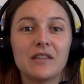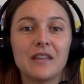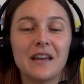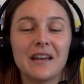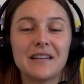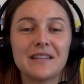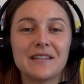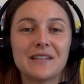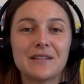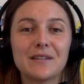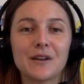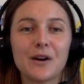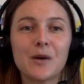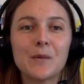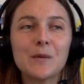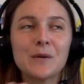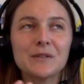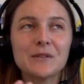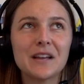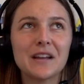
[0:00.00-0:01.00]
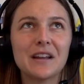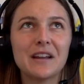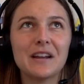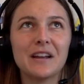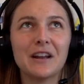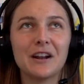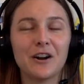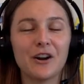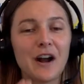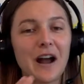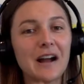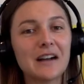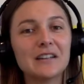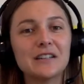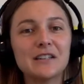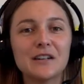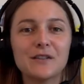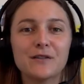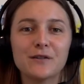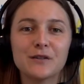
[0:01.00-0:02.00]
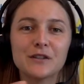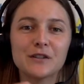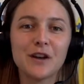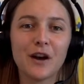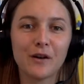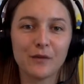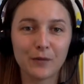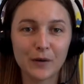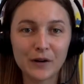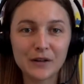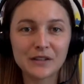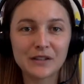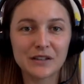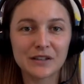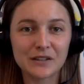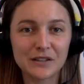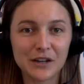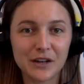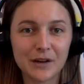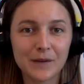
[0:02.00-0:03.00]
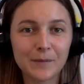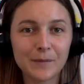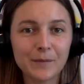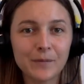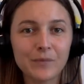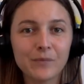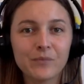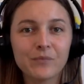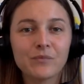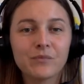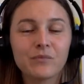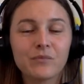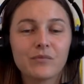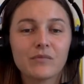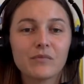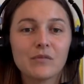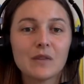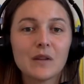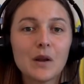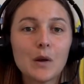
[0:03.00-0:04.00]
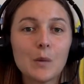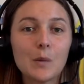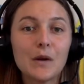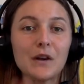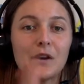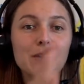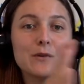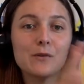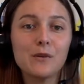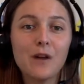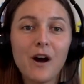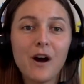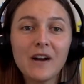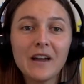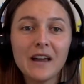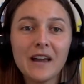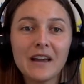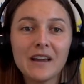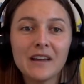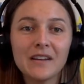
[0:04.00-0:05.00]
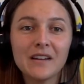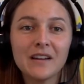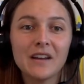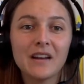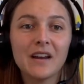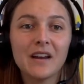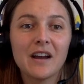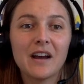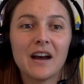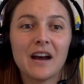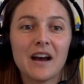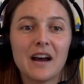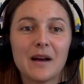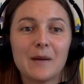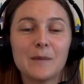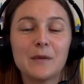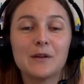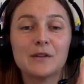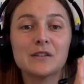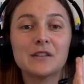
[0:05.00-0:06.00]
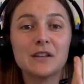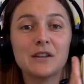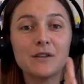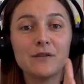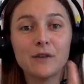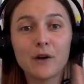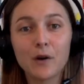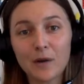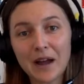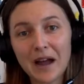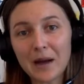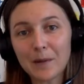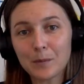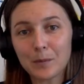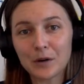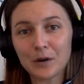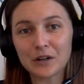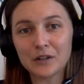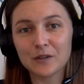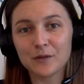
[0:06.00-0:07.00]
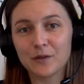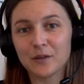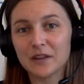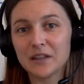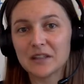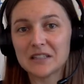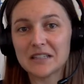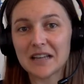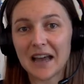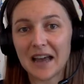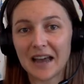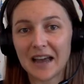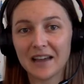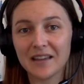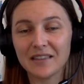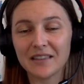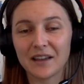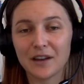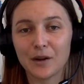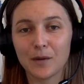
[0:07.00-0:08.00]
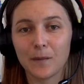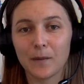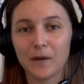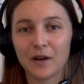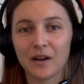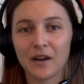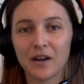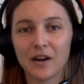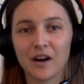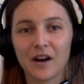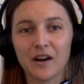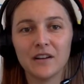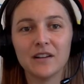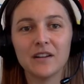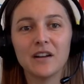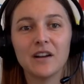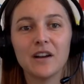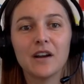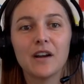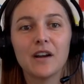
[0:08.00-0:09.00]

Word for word: it's almost like an interactive software system where you log in, um, you'll see the vocab words for the day that you're working on.